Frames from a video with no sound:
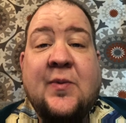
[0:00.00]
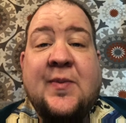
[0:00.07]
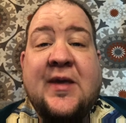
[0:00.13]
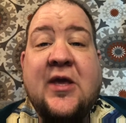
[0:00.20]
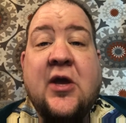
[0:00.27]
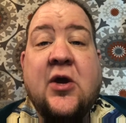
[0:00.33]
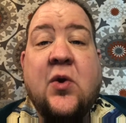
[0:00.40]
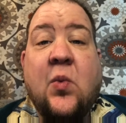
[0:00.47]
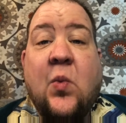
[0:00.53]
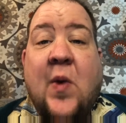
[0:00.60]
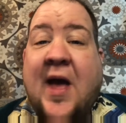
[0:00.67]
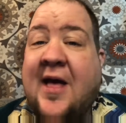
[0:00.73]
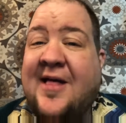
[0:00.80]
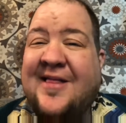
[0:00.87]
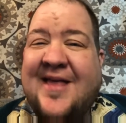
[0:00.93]
be
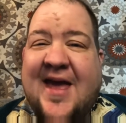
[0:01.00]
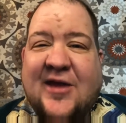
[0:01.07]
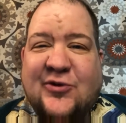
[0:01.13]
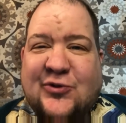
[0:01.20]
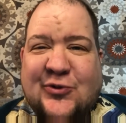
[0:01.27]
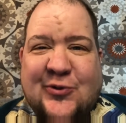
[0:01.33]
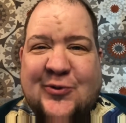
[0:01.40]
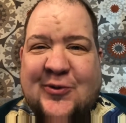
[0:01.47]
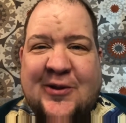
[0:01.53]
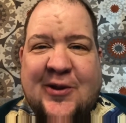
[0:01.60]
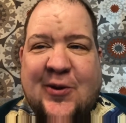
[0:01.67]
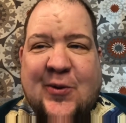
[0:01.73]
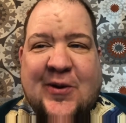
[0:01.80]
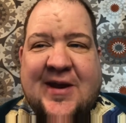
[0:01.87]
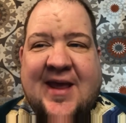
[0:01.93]
well and
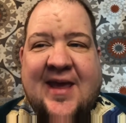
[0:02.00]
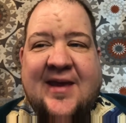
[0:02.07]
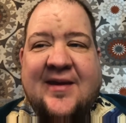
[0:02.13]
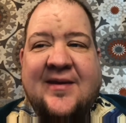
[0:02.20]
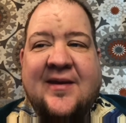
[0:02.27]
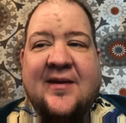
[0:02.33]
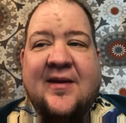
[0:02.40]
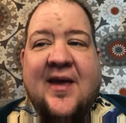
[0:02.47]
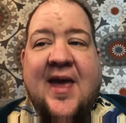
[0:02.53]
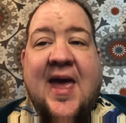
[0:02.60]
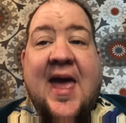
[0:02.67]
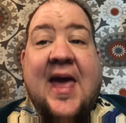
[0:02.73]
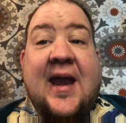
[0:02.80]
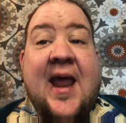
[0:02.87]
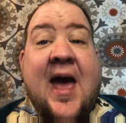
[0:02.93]
truly ordained,
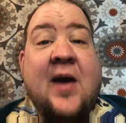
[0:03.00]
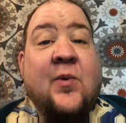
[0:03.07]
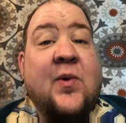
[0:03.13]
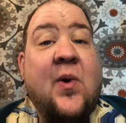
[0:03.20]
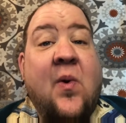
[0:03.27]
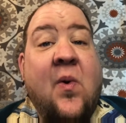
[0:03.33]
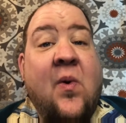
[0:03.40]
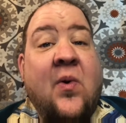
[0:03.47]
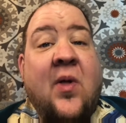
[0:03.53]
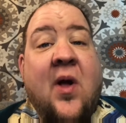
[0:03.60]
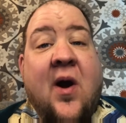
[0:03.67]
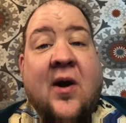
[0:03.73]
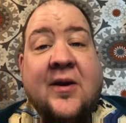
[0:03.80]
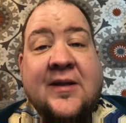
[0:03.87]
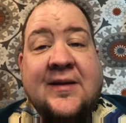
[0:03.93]
and I will
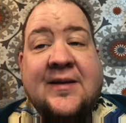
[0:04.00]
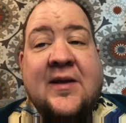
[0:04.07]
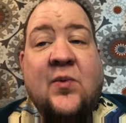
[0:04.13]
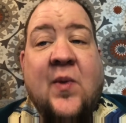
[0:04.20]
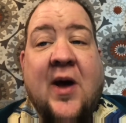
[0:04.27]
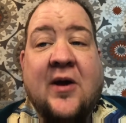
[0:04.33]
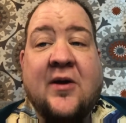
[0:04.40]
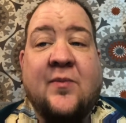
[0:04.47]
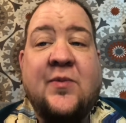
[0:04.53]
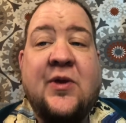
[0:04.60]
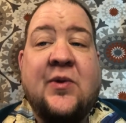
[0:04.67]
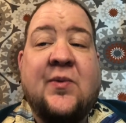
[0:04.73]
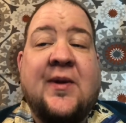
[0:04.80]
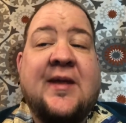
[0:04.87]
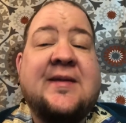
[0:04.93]
wholeheartedly welcome
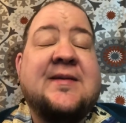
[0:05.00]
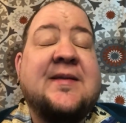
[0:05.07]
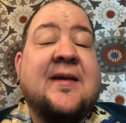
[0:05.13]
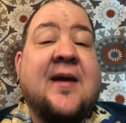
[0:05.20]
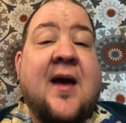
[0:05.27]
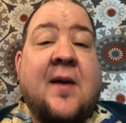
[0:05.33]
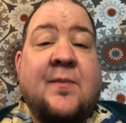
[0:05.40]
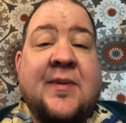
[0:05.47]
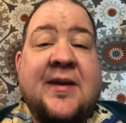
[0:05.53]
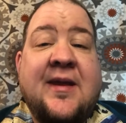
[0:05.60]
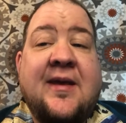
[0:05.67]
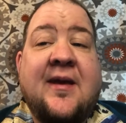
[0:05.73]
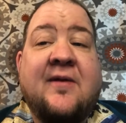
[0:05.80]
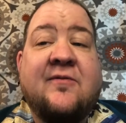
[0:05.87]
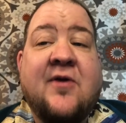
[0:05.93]
you into the
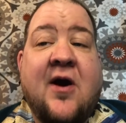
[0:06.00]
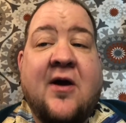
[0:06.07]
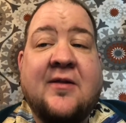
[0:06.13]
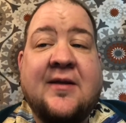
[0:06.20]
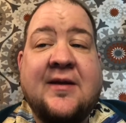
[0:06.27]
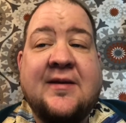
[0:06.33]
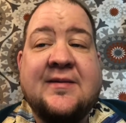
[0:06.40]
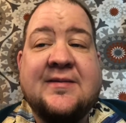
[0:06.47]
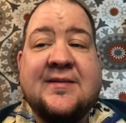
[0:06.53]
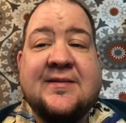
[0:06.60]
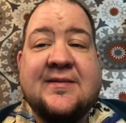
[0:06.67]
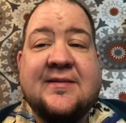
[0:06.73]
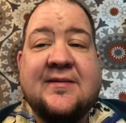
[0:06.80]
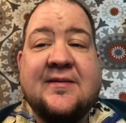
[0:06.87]
company of colleagues.